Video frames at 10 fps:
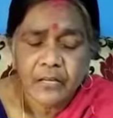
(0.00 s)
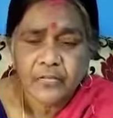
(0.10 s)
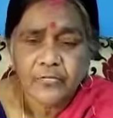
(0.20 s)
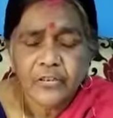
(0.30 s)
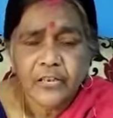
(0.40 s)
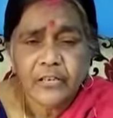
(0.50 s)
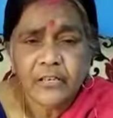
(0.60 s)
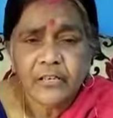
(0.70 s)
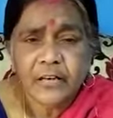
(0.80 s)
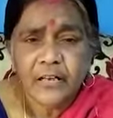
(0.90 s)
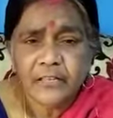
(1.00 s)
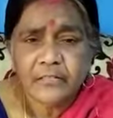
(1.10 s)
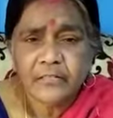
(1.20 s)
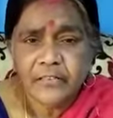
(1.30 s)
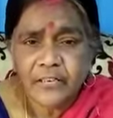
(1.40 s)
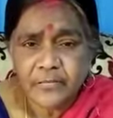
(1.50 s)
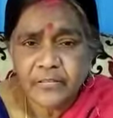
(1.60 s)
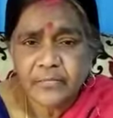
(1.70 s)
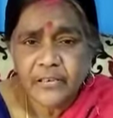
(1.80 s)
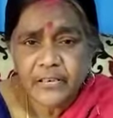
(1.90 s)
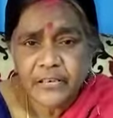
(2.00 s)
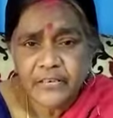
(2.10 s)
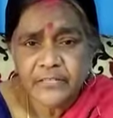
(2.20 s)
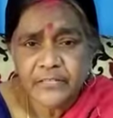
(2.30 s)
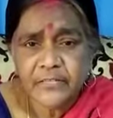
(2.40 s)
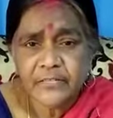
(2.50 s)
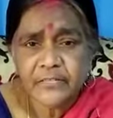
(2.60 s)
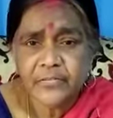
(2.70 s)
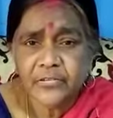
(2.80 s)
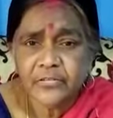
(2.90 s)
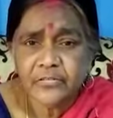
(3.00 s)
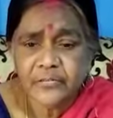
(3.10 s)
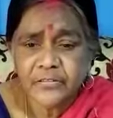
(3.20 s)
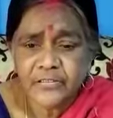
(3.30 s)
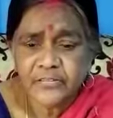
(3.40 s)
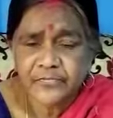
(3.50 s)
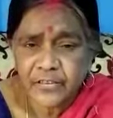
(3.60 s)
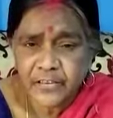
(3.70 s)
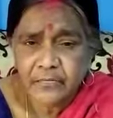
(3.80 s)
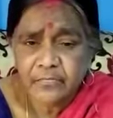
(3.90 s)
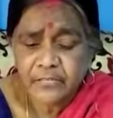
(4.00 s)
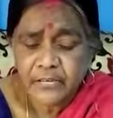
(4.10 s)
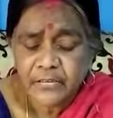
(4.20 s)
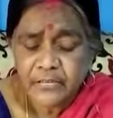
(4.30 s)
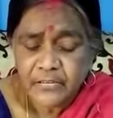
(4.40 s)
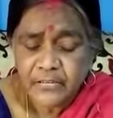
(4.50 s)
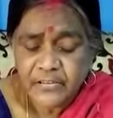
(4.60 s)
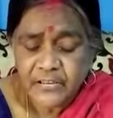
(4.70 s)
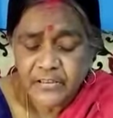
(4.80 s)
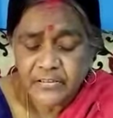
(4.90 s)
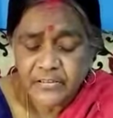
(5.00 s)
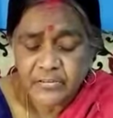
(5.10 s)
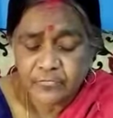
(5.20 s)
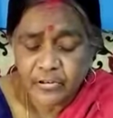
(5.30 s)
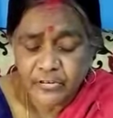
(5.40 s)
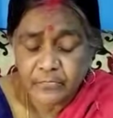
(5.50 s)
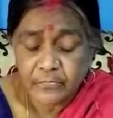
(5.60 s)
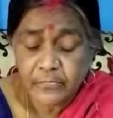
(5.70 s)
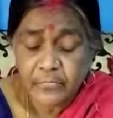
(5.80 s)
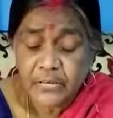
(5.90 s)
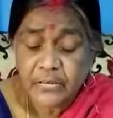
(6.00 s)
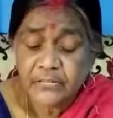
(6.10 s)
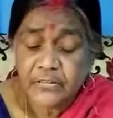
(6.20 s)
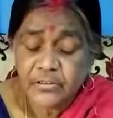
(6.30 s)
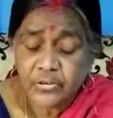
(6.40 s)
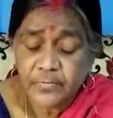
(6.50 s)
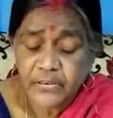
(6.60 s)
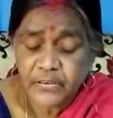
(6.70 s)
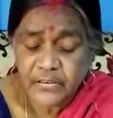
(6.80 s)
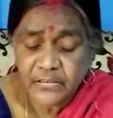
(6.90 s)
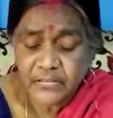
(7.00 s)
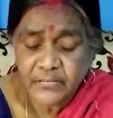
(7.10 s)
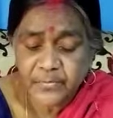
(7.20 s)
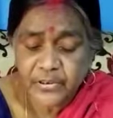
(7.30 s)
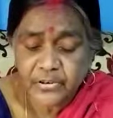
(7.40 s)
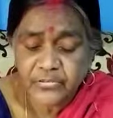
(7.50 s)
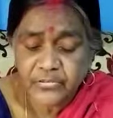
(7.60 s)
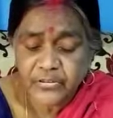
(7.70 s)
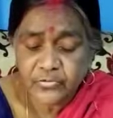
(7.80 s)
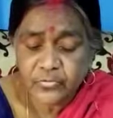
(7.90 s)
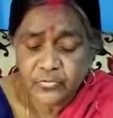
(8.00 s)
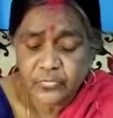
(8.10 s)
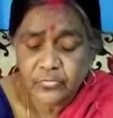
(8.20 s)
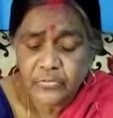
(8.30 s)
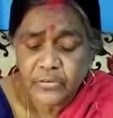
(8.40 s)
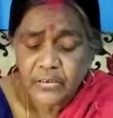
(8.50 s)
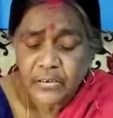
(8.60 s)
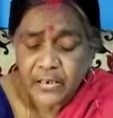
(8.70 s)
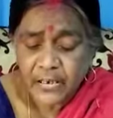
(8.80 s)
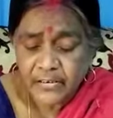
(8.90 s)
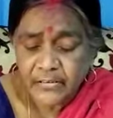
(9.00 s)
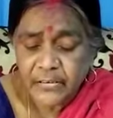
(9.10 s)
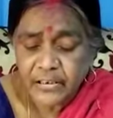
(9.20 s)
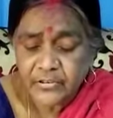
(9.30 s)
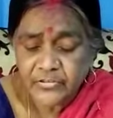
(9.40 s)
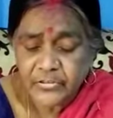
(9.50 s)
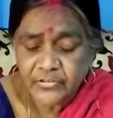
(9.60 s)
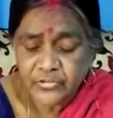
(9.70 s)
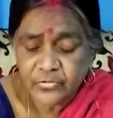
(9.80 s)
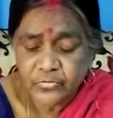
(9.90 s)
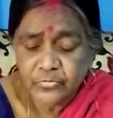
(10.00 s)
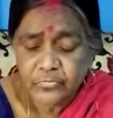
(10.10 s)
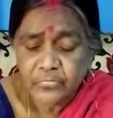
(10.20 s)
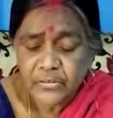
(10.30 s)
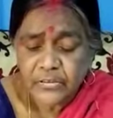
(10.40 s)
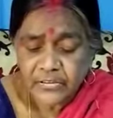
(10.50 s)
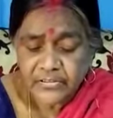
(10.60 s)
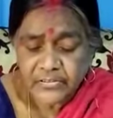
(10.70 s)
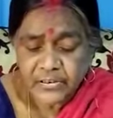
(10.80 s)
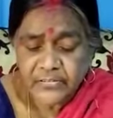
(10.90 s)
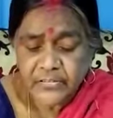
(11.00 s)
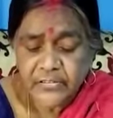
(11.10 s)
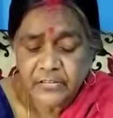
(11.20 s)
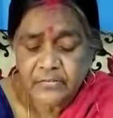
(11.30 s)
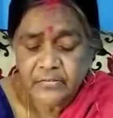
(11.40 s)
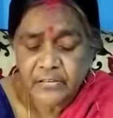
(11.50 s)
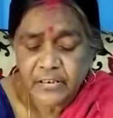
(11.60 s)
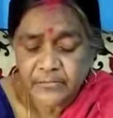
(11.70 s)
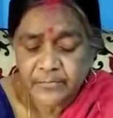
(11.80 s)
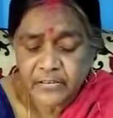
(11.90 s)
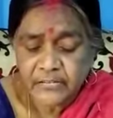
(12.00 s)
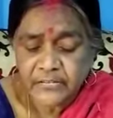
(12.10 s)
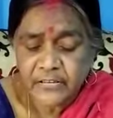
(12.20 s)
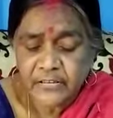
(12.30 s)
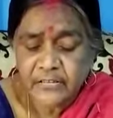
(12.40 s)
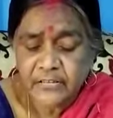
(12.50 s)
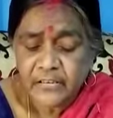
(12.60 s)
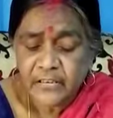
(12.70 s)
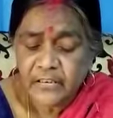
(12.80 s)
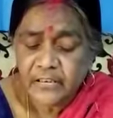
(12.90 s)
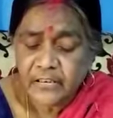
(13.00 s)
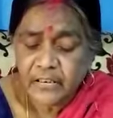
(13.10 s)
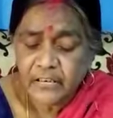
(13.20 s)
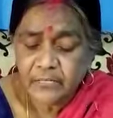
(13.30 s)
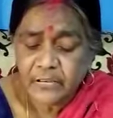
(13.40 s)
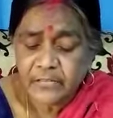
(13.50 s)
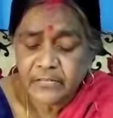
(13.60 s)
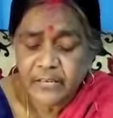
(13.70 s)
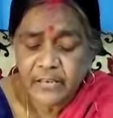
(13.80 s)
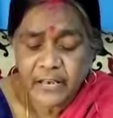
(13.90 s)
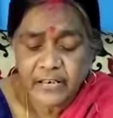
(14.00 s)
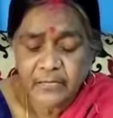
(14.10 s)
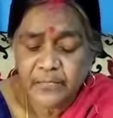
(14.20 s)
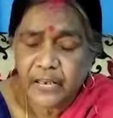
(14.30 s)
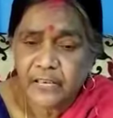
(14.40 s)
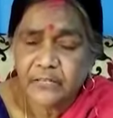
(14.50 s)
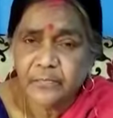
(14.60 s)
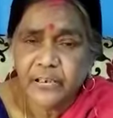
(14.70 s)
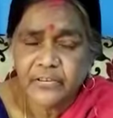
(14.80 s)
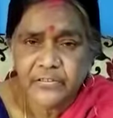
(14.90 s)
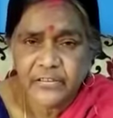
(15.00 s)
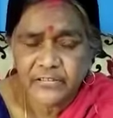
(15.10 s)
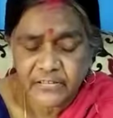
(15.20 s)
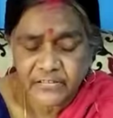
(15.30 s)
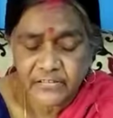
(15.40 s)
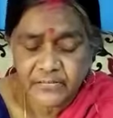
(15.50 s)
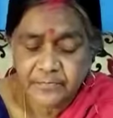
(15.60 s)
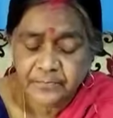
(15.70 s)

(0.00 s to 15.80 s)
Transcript: Today I deliver my lectures for semester 5, DAC 1. The topic is peroxisome and glyoxisome structure and function in animals and plant biogenesis.